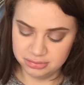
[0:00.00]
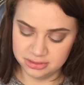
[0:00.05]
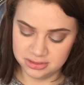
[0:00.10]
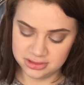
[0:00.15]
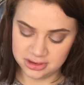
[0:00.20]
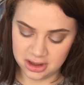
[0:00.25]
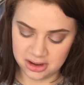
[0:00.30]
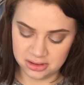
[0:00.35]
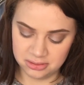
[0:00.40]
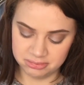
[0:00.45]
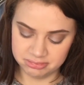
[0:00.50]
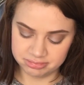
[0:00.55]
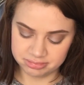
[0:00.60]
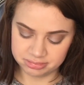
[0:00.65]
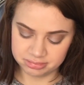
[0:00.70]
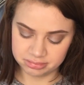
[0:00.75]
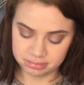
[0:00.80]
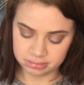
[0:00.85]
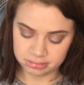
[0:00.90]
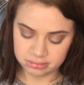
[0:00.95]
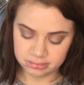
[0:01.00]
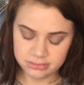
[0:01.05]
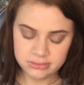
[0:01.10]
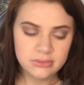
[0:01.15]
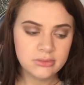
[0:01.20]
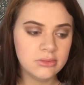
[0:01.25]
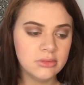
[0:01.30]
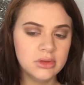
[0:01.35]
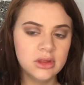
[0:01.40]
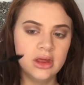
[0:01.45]
So,
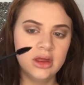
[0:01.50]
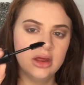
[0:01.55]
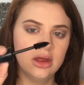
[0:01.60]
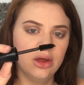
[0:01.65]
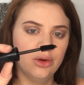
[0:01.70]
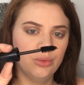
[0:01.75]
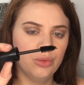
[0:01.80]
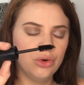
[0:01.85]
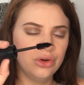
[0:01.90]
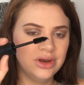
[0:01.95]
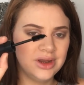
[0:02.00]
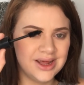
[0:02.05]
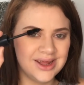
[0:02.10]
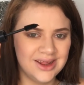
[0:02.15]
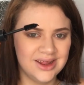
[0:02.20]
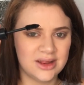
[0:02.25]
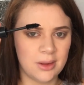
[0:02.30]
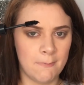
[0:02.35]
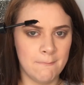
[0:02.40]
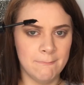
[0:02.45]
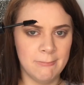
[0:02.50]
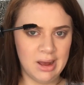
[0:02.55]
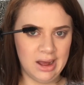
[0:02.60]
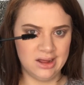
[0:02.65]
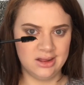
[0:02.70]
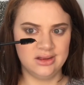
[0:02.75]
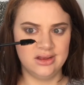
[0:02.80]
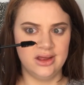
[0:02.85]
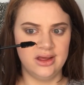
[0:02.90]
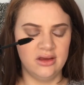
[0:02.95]
wand is
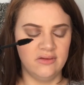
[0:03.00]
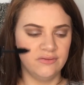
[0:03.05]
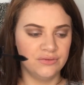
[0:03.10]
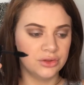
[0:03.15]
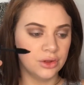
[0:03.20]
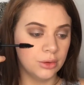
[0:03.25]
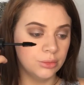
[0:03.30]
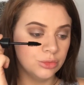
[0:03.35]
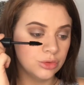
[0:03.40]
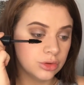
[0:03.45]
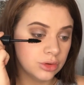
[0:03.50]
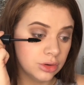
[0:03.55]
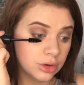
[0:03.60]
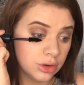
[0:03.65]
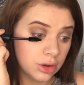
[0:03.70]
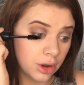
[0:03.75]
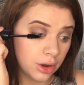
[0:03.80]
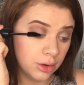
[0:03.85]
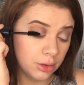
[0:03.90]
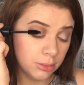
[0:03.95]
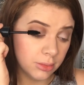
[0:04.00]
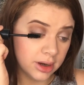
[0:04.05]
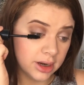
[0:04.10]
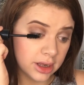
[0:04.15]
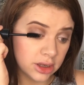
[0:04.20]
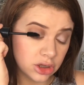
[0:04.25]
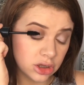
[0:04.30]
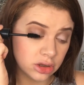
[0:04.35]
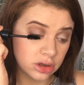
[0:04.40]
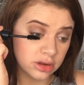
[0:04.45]
massive, so I'm just going to coat my
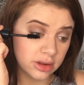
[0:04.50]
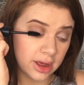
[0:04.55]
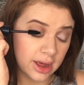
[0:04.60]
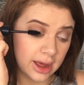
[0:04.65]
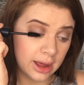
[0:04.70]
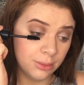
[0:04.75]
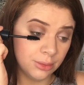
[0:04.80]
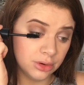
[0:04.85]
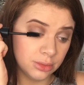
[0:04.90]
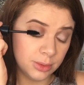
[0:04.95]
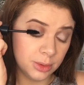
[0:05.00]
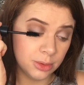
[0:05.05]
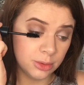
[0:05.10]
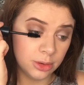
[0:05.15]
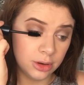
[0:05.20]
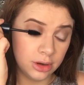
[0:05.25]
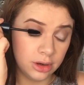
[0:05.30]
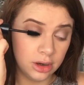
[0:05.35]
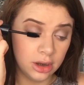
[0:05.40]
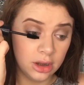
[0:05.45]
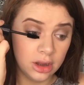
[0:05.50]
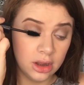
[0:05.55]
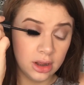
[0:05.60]
lashes because I am going to be putting